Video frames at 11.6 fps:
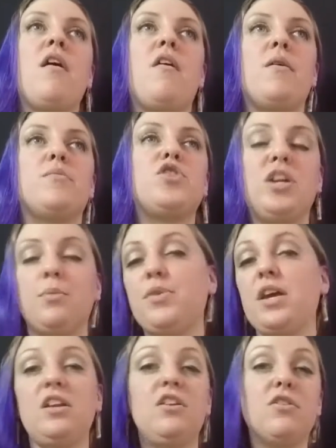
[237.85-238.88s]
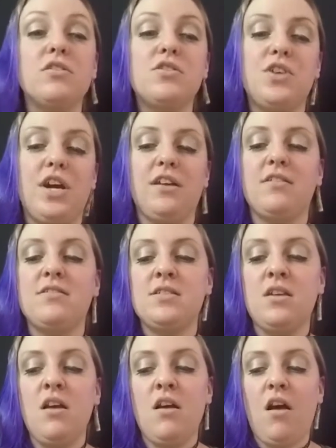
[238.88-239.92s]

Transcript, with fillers: um, trying to play to your strengths.